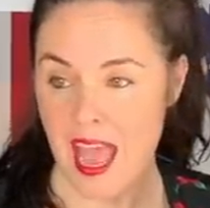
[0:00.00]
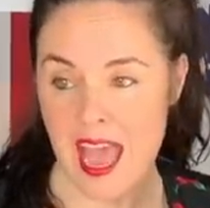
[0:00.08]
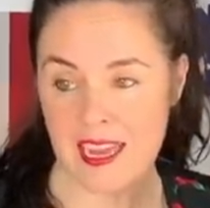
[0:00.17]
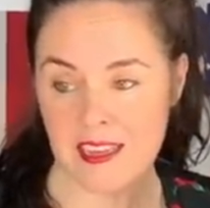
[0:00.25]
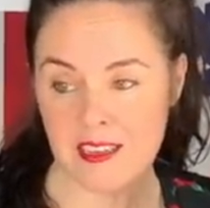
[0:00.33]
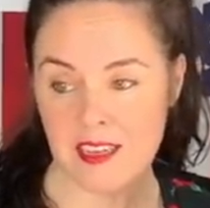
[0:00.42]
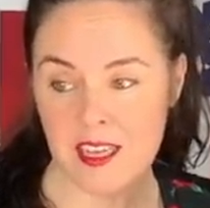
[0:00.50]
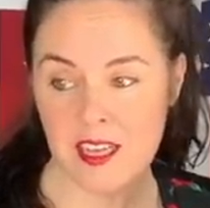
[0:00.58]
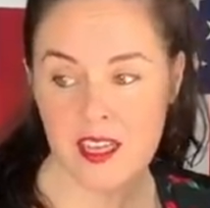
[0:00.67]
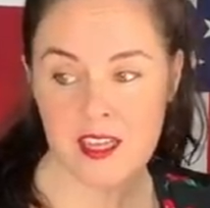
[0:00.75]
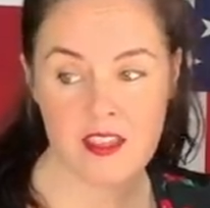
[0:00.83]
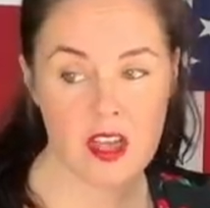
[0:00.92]
And
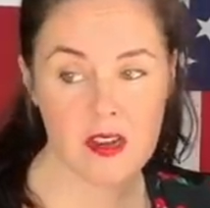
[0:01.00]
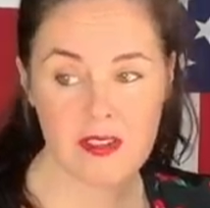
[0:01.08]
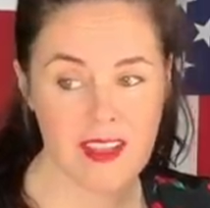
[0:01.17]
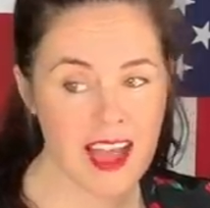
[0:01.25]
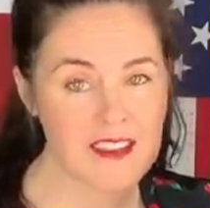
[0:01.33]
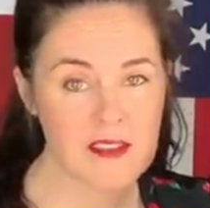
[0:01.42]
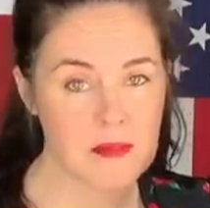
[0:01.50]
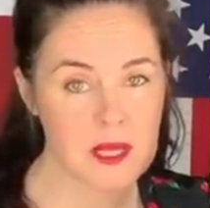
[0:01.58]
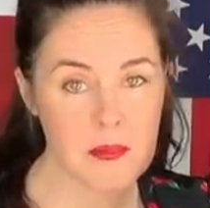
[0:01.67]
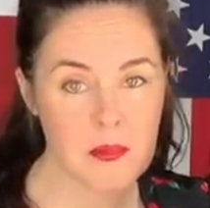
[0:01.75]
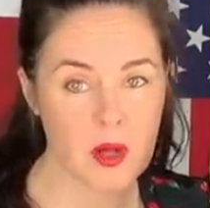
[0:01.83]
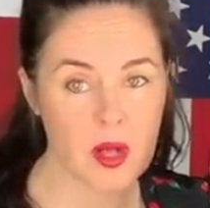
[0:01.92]
there are lots of
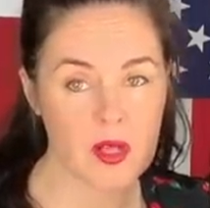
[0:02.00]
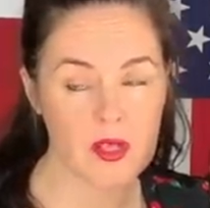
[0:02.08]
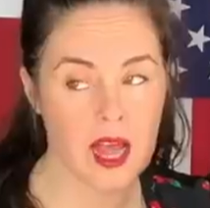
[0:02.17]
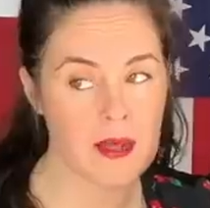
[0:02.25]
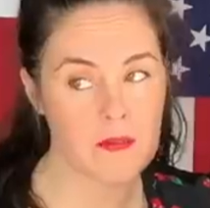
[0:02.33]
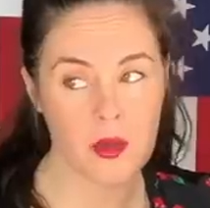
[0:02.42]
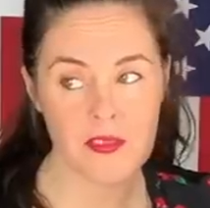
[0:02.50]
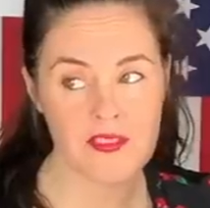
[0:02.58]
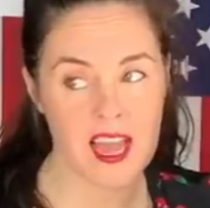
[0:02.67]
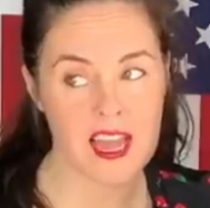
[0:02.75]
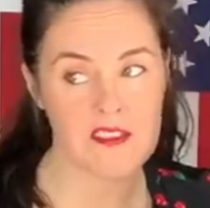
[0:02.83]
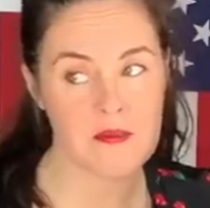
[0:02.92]
people on both
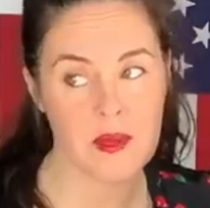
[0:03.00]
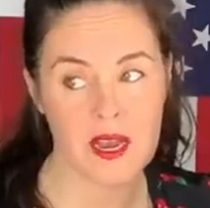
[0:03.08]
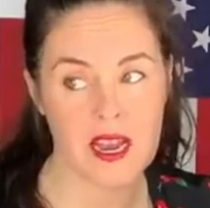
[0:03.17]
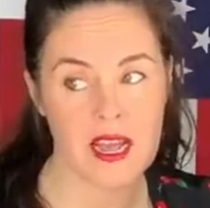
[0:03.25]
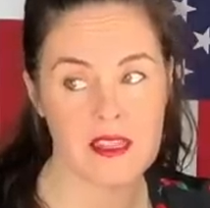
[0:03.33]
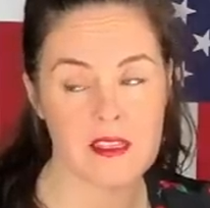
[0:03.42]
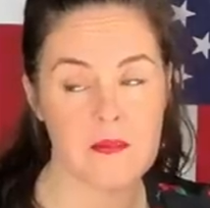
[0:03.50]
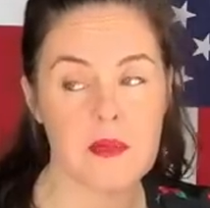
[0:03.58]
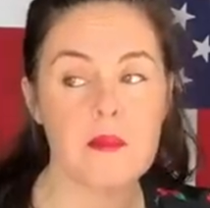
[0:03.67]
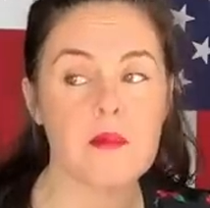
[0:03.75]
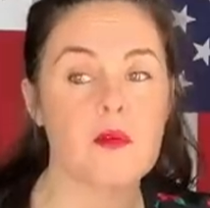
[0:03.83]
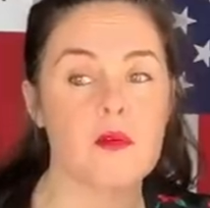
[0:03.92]
sides, but the
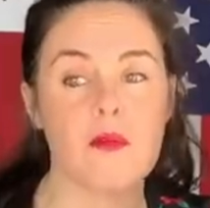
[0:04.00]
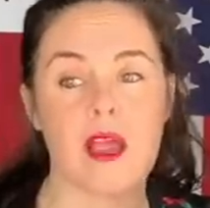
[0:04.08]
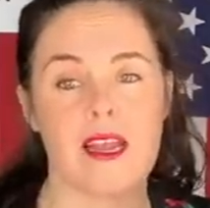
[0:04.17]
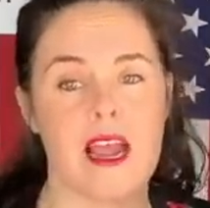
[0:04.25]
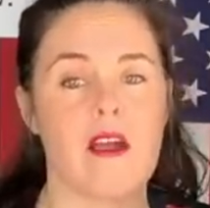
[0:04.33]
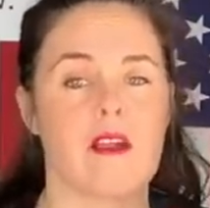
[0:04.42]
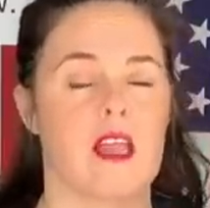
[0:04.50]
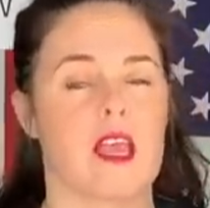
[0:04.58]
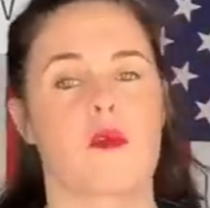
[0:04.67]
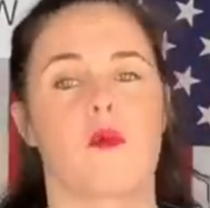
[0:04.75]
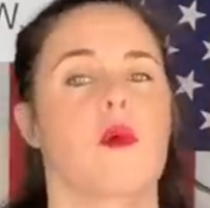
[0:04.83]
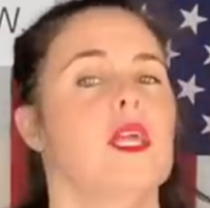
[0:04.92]
people who right now are
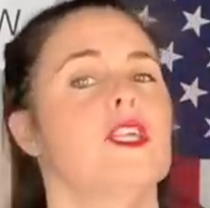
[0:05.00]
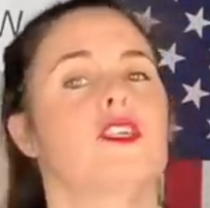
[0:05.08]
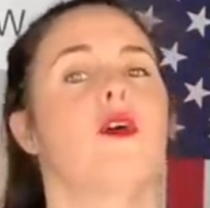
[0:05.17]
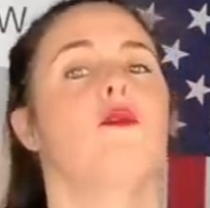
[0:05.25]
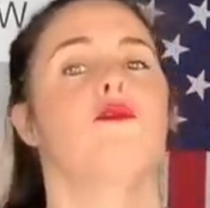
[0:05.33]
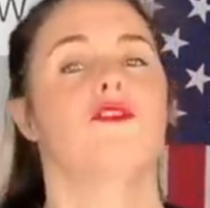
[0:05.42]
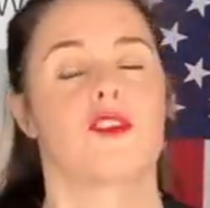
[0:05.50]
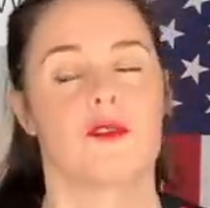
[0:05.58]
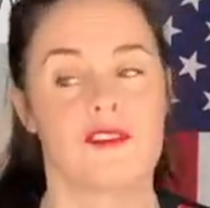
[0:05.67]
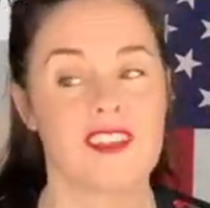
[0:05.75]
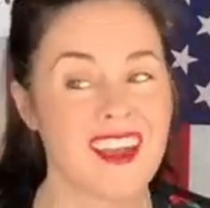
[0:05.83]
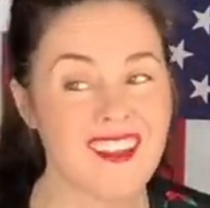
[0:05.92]
like, we told
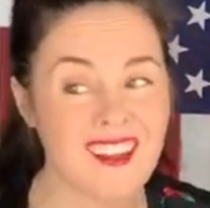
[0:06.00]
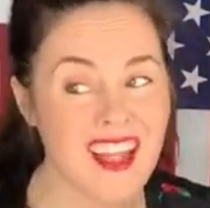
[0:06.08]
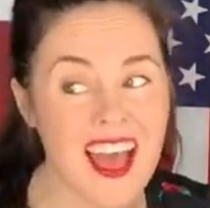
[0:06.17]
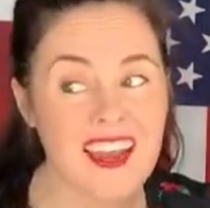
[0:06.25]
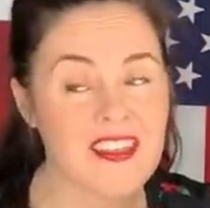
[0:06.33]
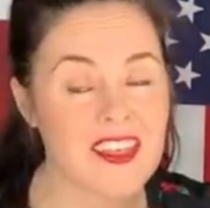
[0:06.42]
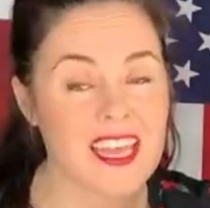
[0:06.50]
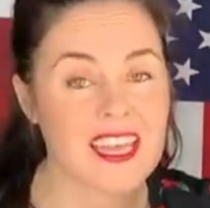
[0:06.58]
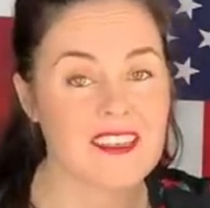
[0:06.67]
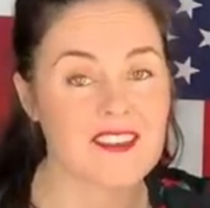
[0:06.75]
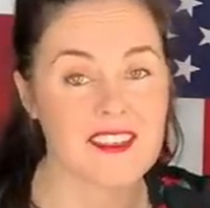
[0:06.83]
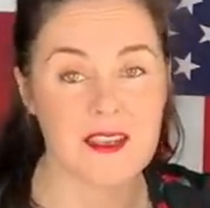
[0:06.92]
you, said a lot of
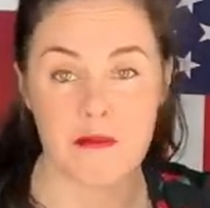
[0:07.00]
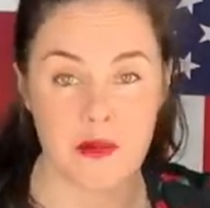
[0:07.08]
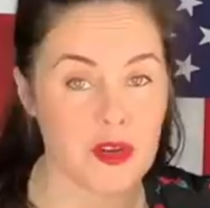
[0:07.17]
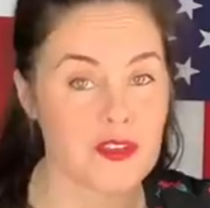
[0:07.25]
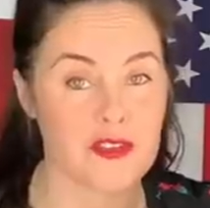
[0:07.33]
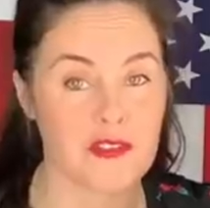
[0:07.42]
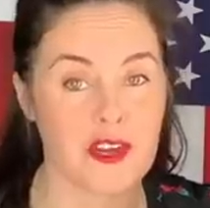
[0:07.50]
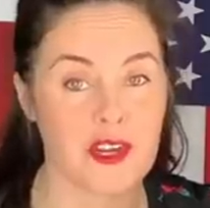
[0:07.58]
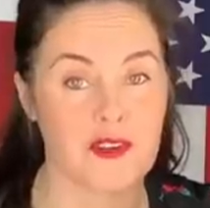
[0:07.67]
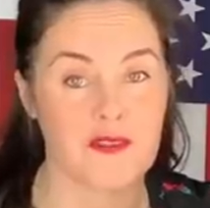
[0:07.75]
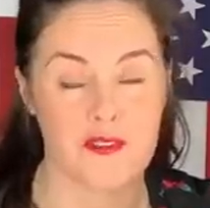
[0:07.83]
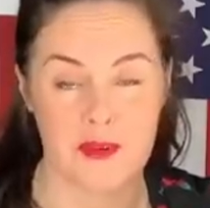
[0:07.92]
things that weren't
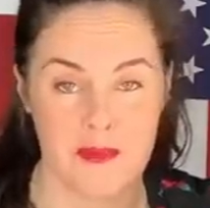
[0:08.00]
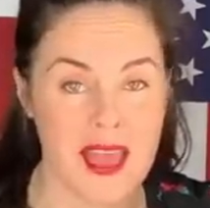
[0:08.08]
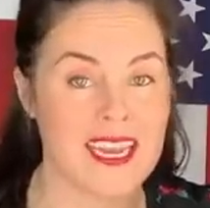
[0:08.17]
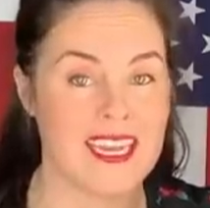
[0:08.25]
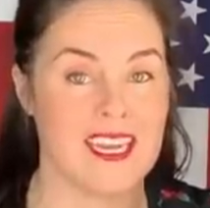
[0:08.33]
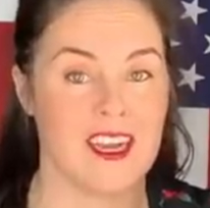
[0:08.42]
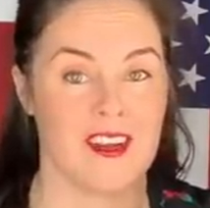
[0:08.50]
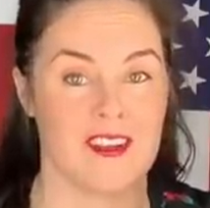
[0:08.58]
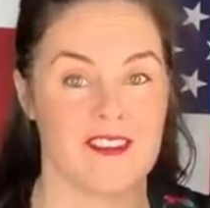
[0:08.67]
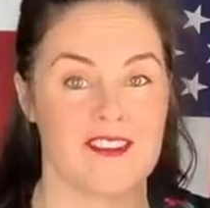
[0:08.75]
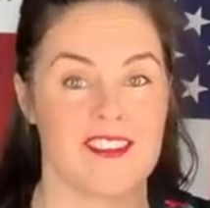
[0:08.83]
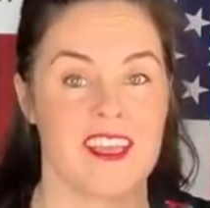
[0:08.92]
true for many
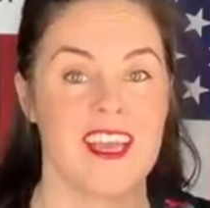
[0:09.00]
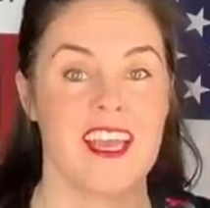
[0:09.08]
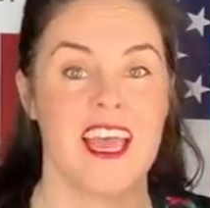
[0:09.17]
years